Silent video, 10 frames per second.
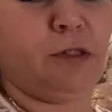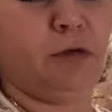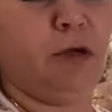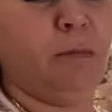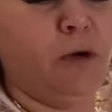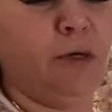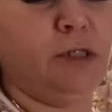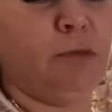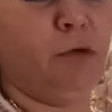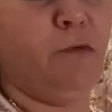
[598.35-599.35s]
so I'm
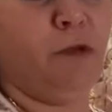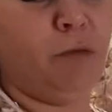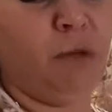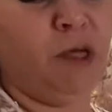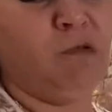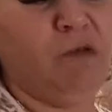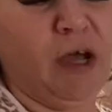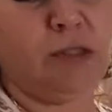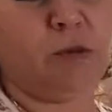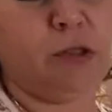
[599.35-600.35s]
always moving and being
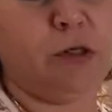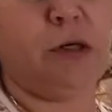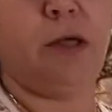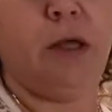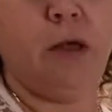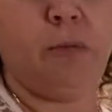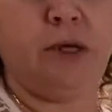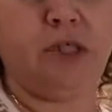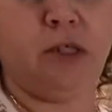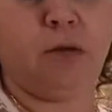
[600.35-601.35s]
fast with her. But I
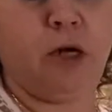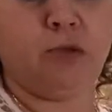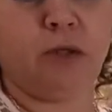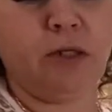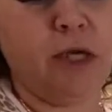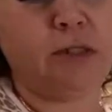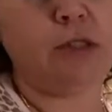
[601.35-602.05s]
take the wash rag that has the